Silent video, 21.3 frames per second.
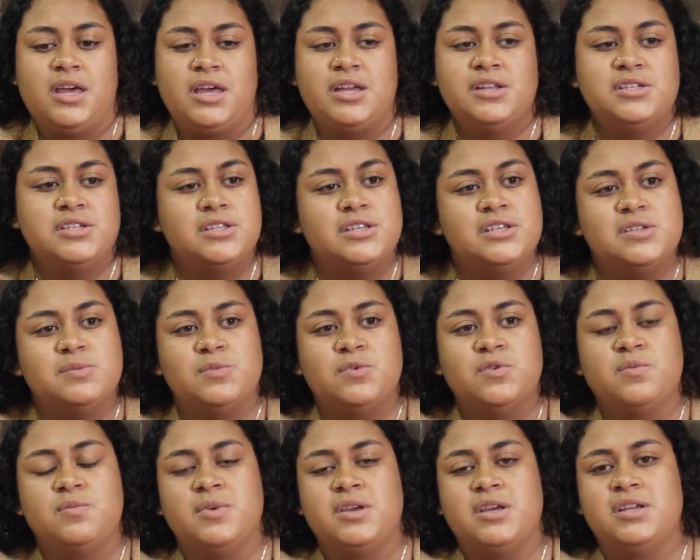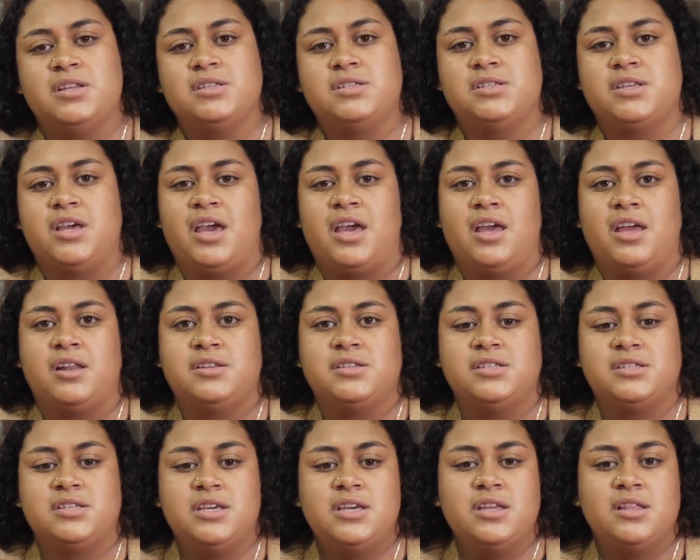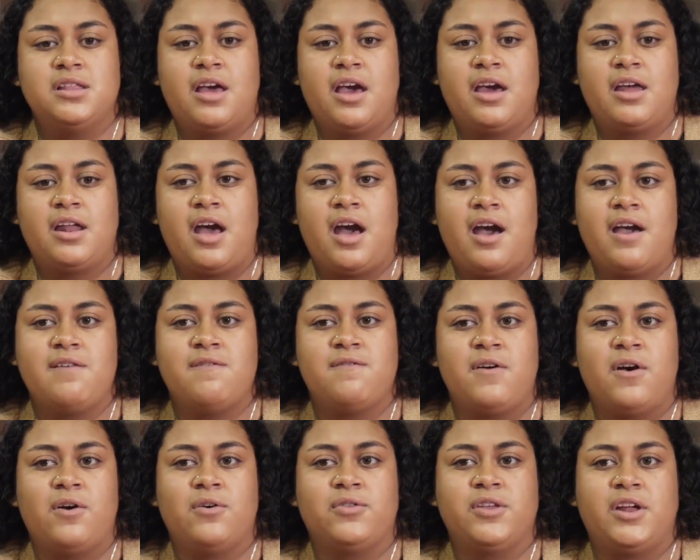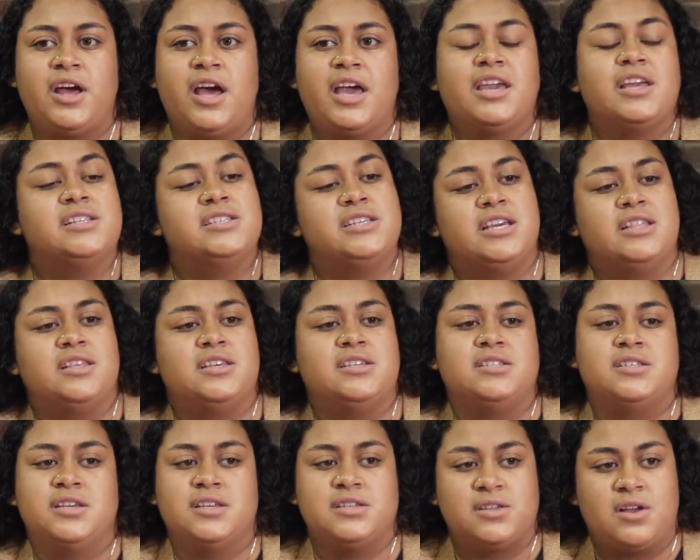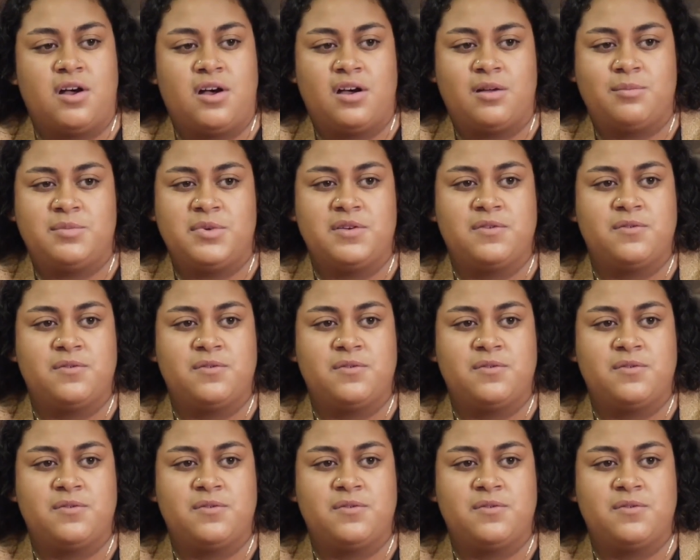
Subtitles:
into these movements and seeing that, I felt that I could take these things on.